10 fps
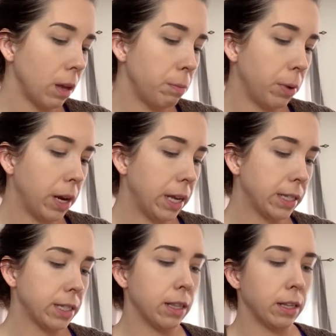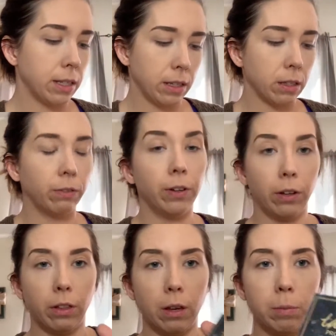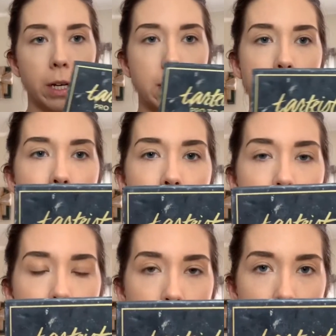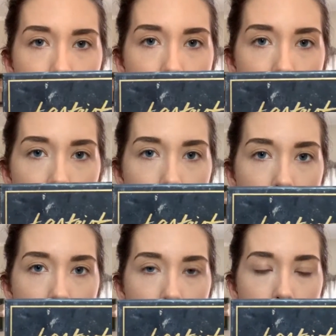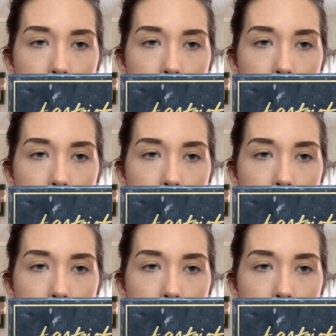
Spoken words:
but it's filthy, but I have this palette by them.